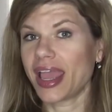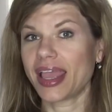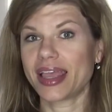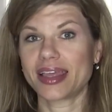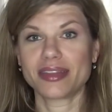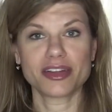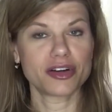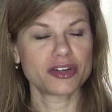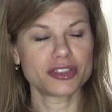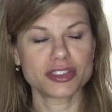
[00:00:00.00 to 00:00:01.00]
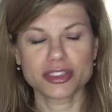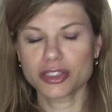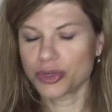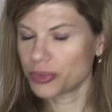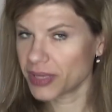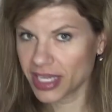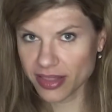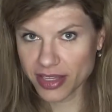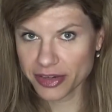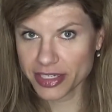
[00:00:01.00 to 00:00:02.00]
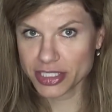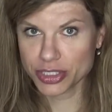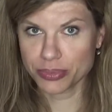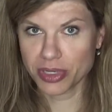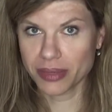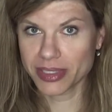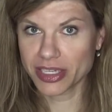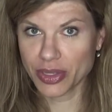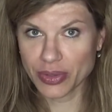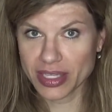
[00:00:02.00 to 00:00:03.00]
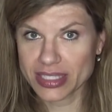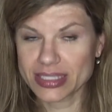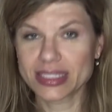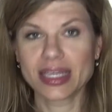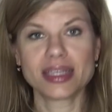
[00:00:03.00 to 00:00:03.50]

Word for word: and there are so many theories. You probably know this.